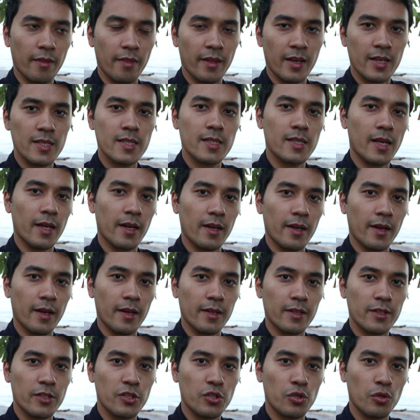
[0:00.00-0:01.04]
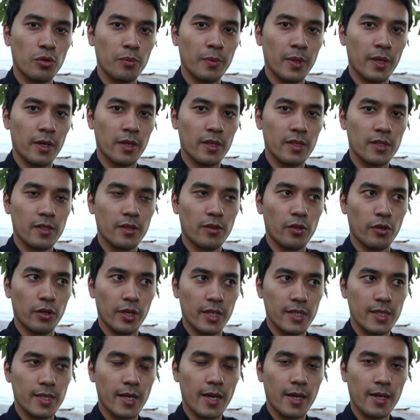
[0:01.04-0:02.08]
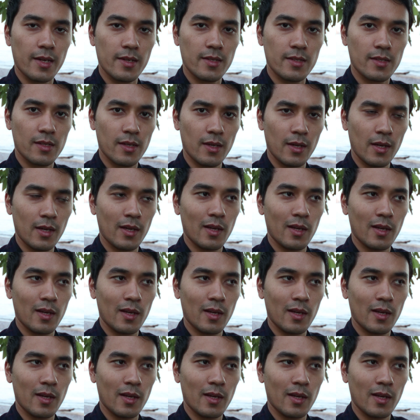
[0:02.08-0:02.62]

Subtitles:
They stated at 2 minutes 30 seconds,